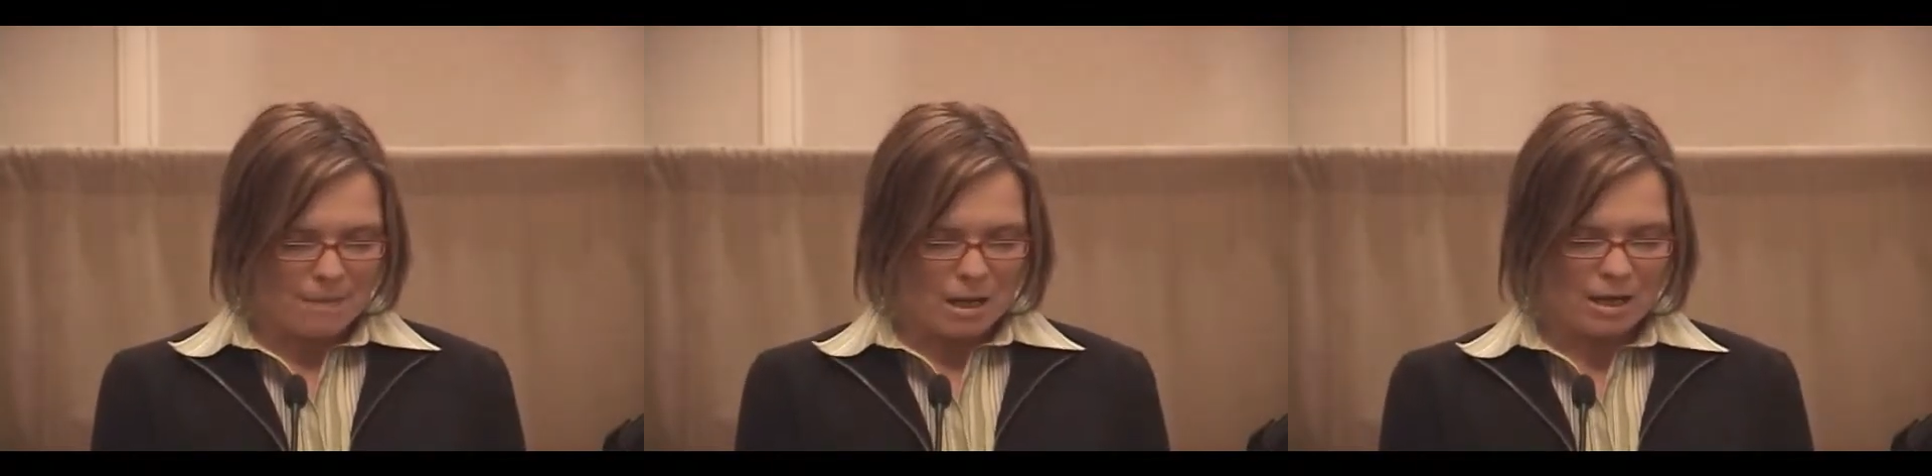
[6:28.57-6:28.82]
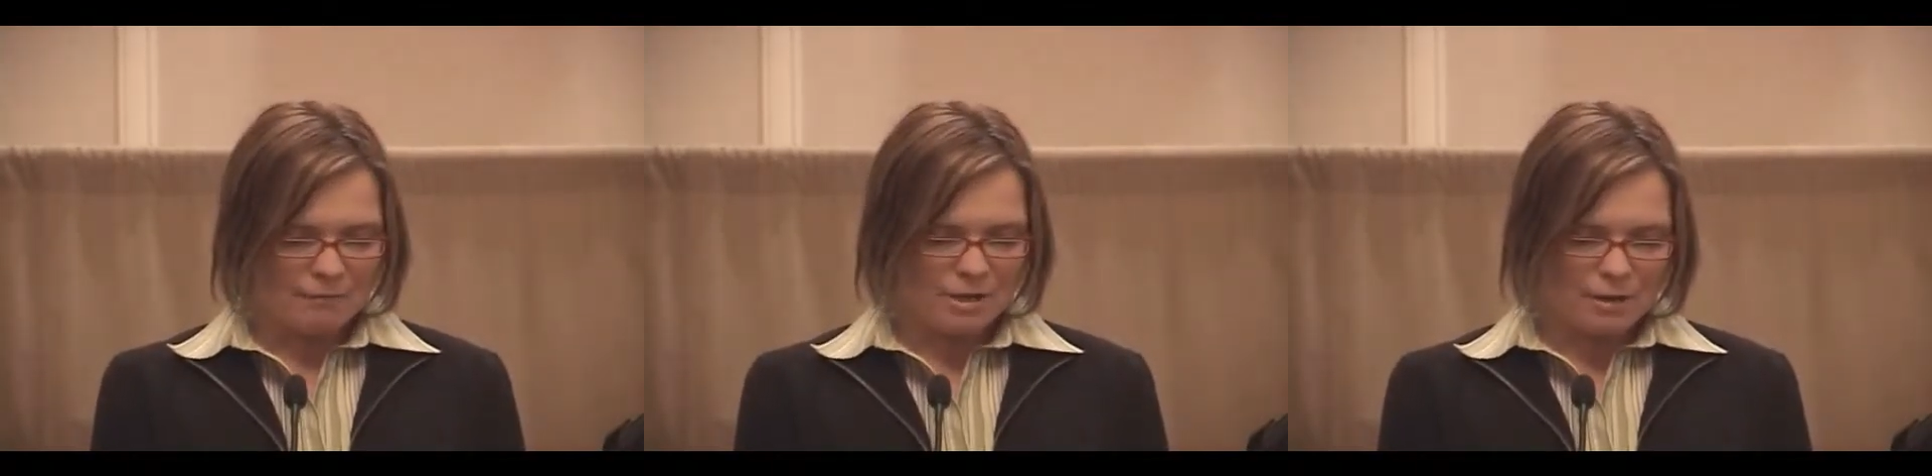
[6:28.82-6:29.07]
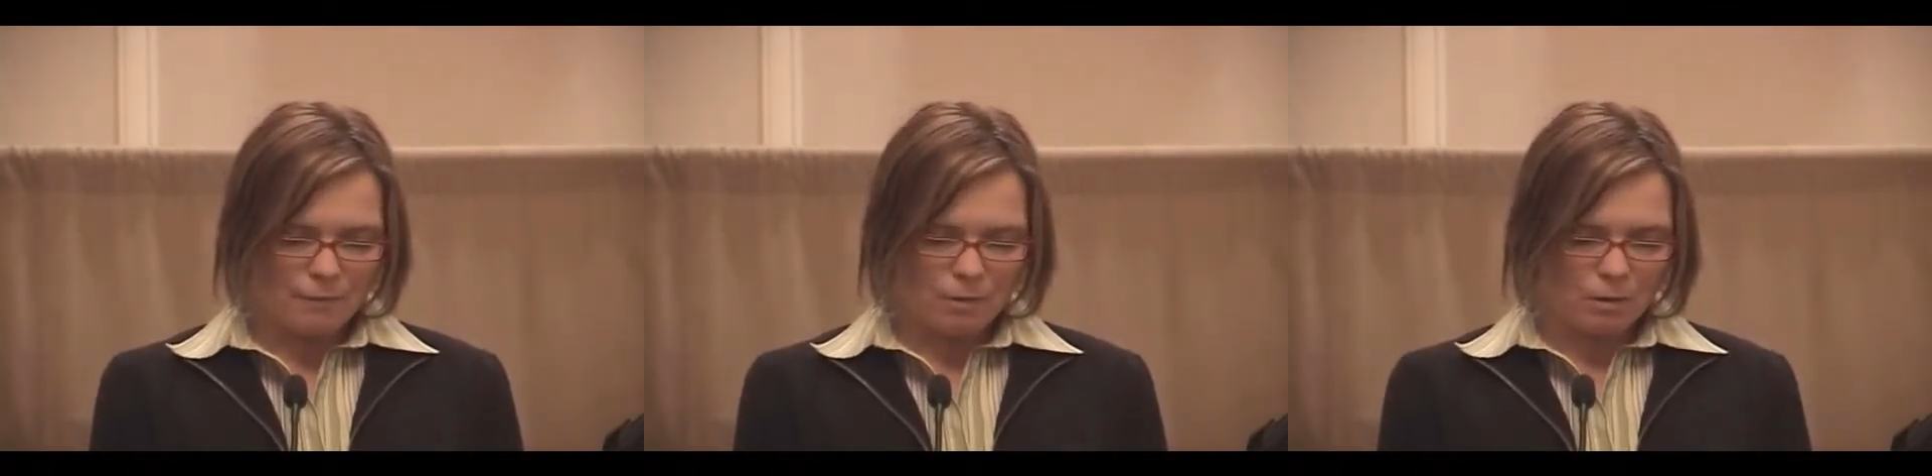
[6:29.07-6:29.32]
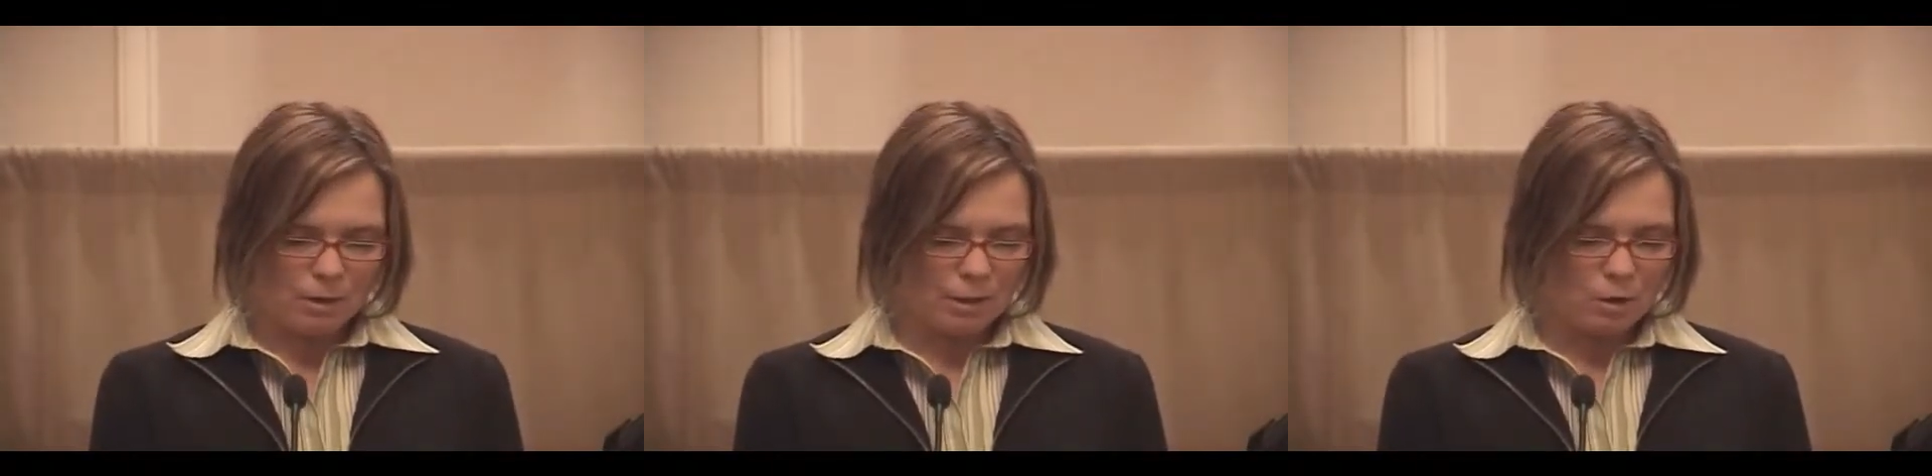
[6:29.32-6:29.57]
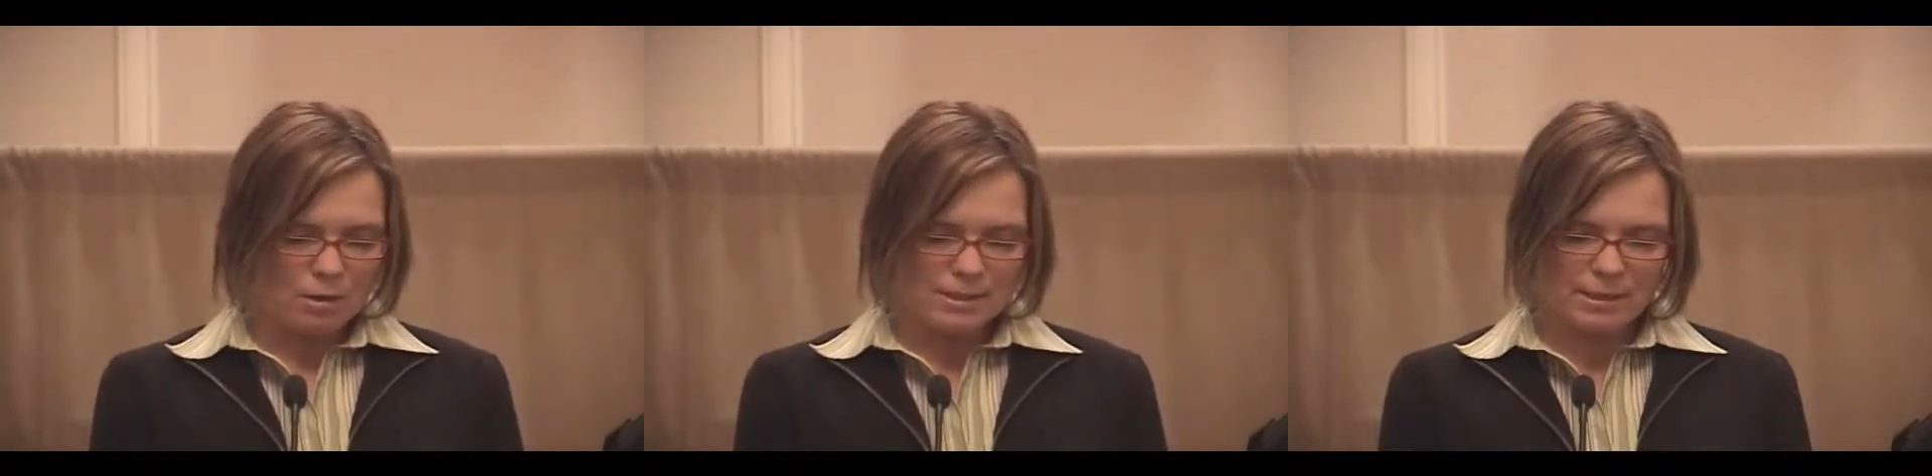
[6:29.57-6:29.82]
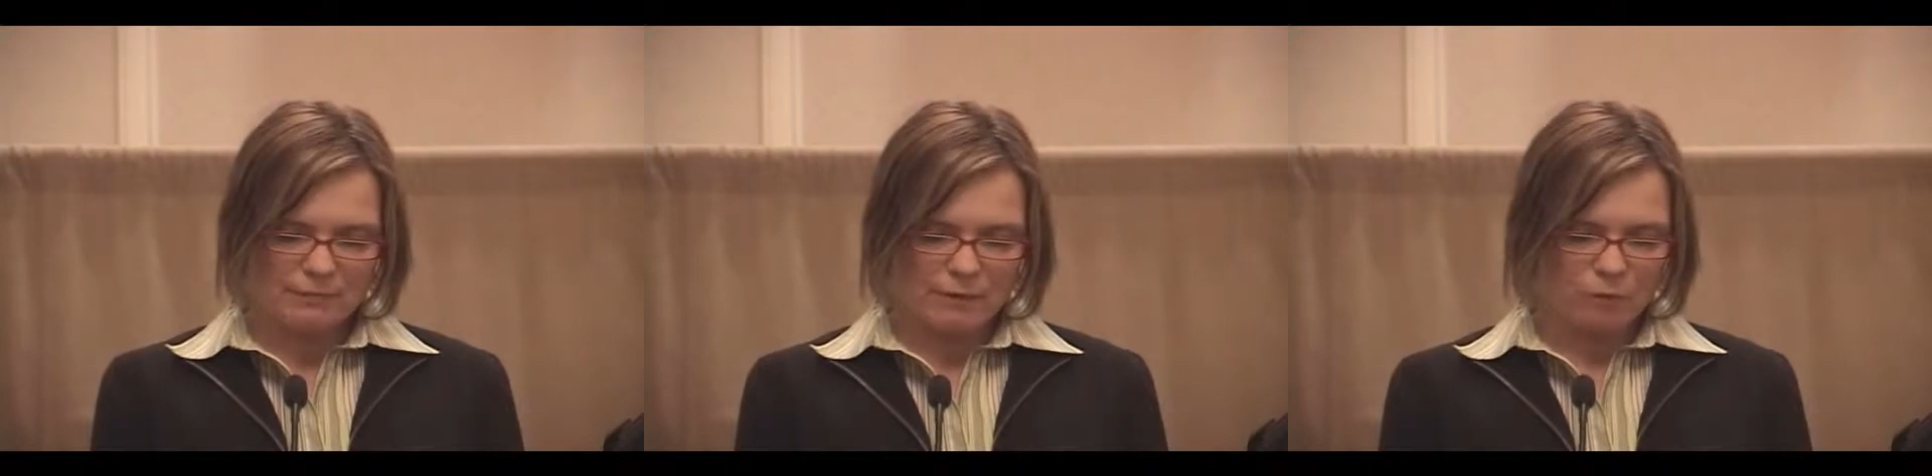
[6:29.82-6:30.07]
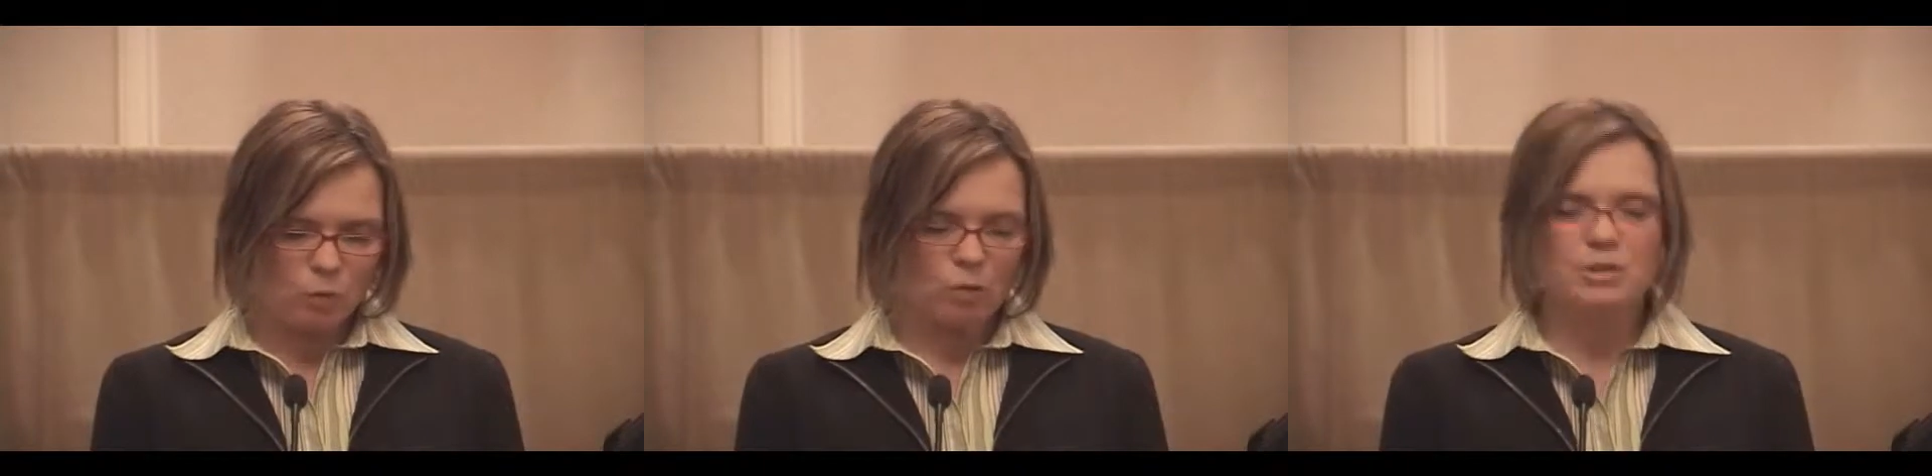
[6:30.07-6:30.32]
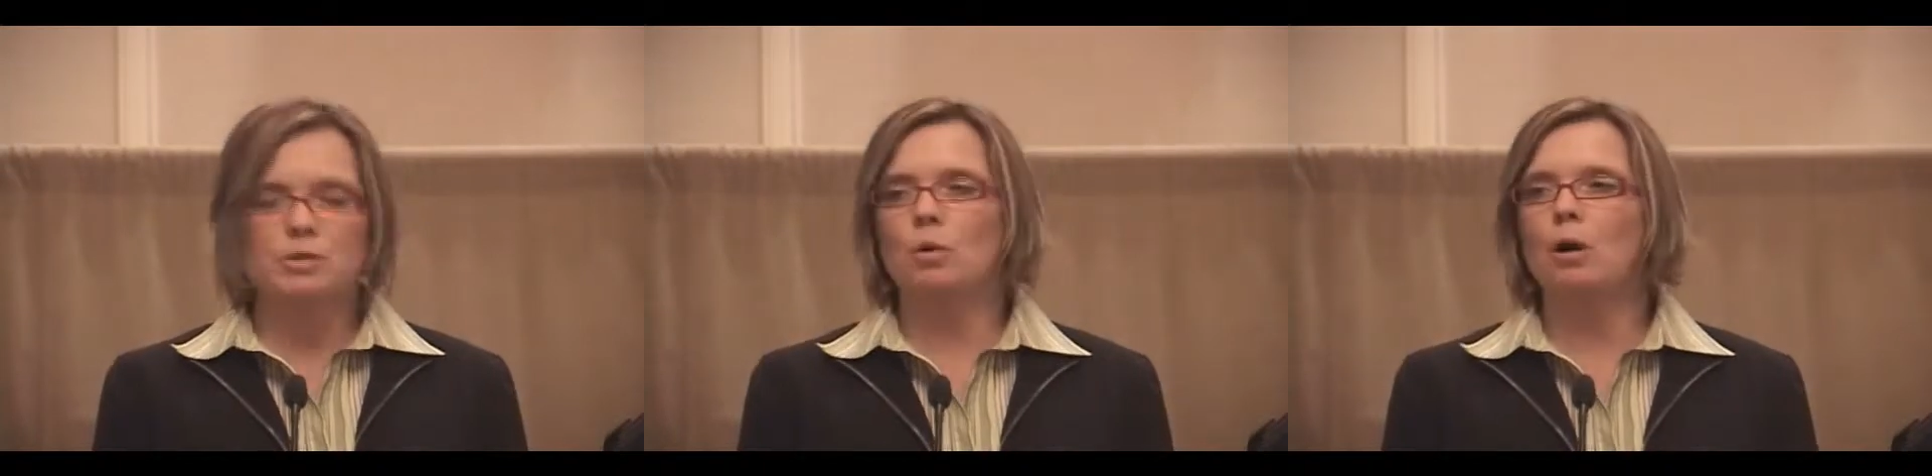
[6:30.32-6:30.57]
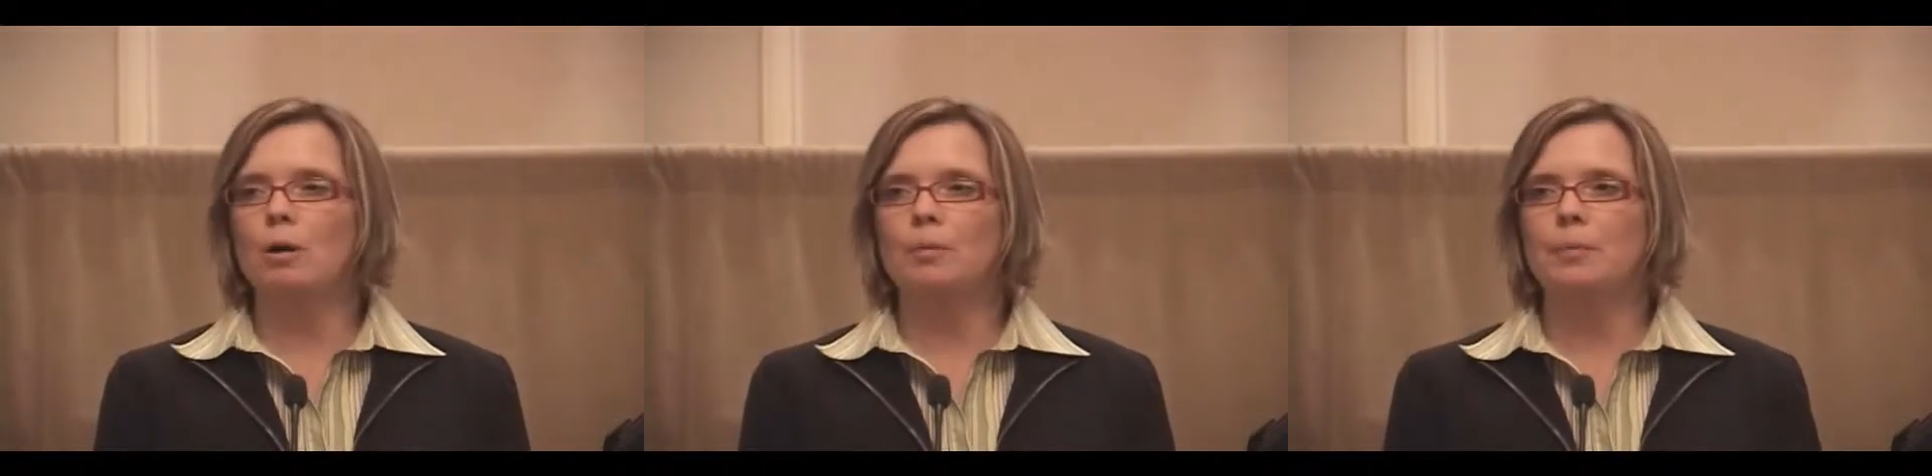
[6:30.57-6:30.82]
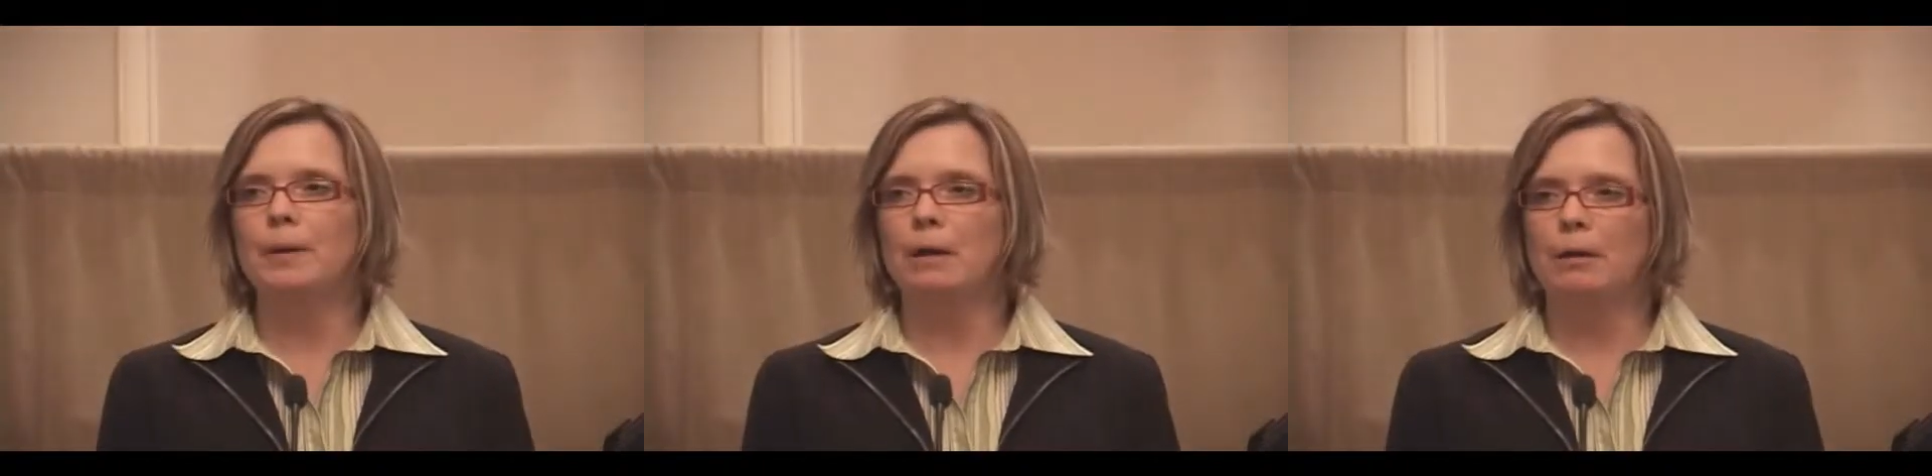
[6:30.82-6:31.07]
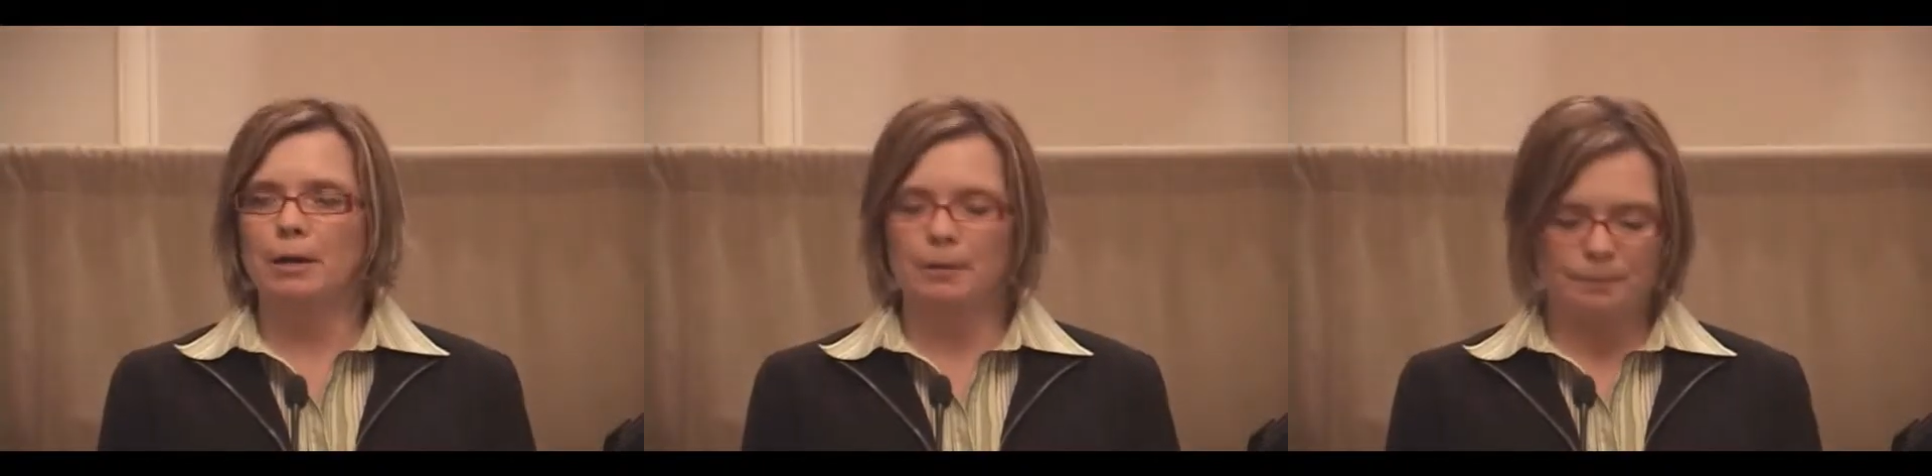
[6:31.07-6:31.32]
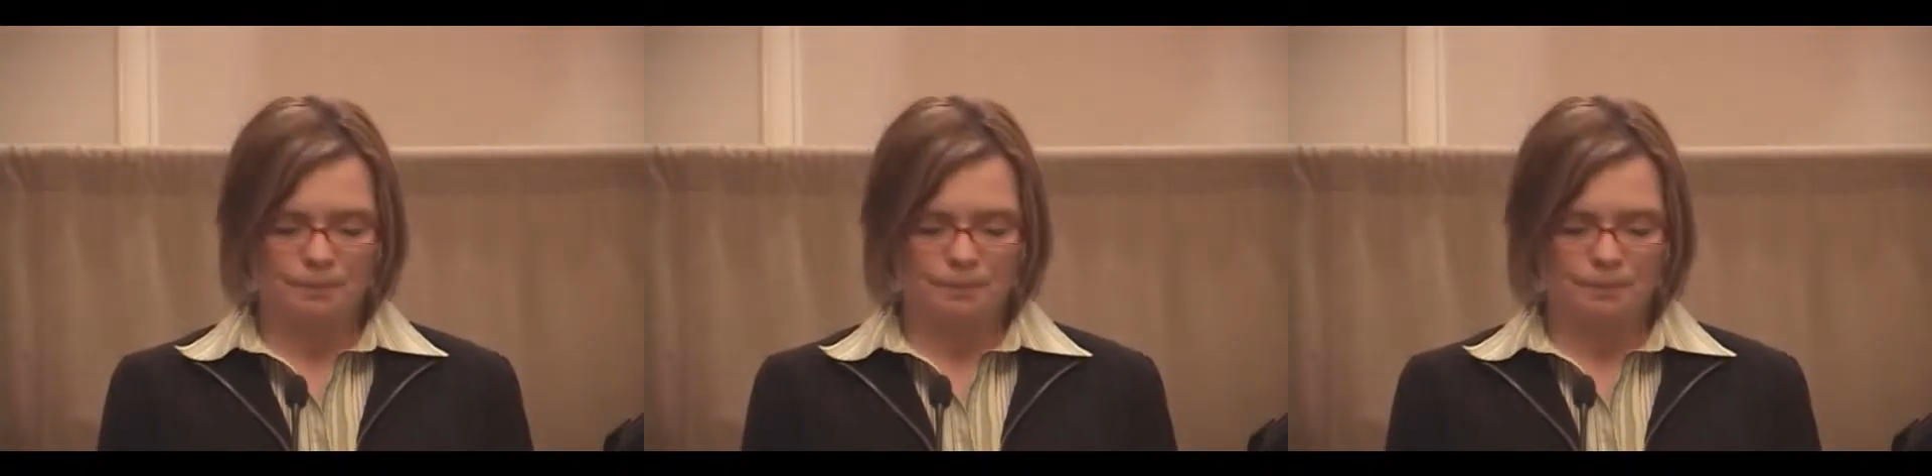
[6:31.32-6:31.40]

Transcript: I can honestly have never worked so hard preparing.